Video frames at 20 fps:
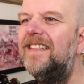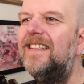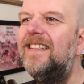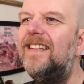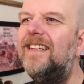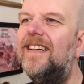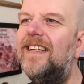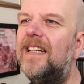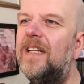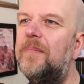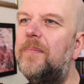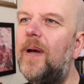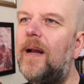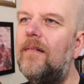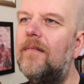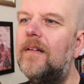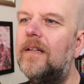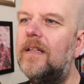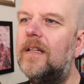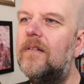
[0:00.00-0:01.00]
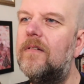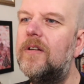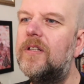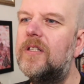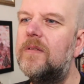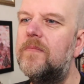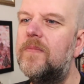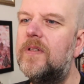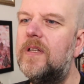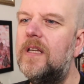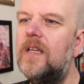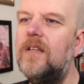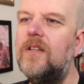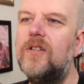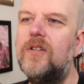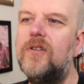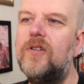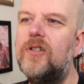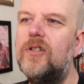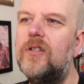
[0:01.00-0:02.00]
And apparently there are some things
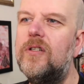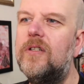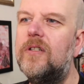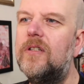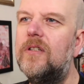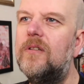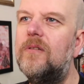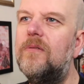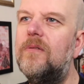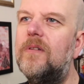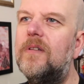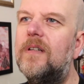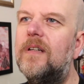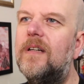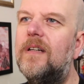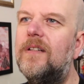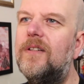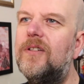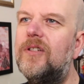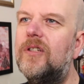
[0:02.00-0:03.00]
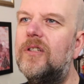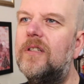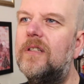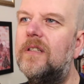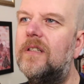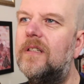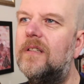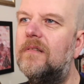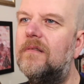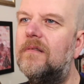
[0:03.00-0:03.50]
you should do and shouldn't do.